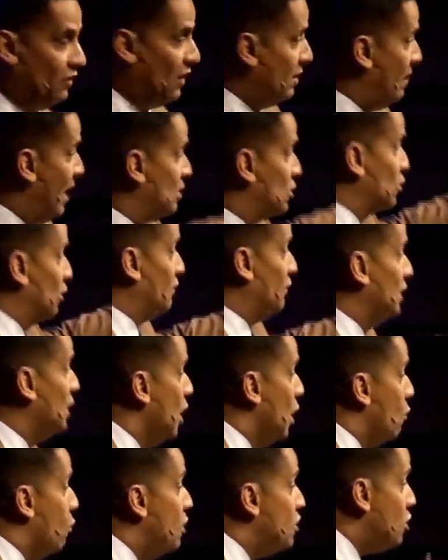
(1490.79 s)
I'm not serving.
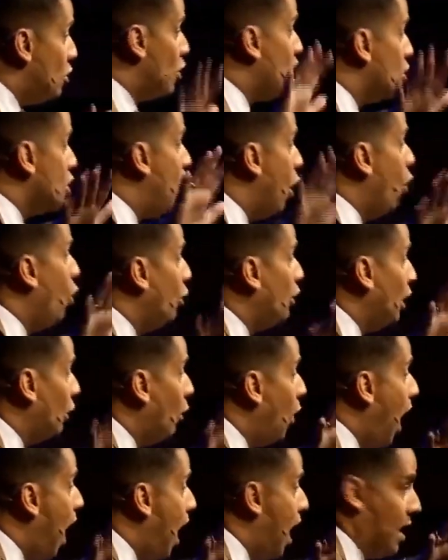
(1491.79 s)
When you don't know who you
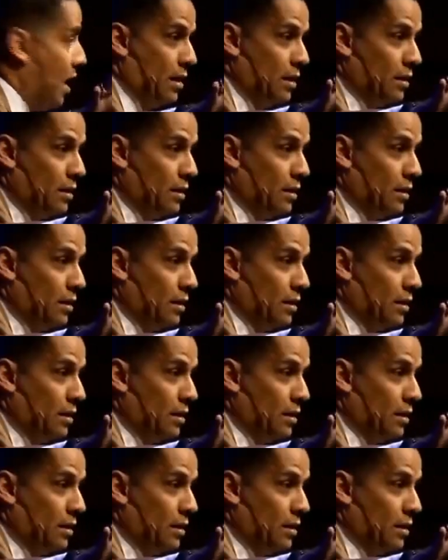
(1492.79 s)
are.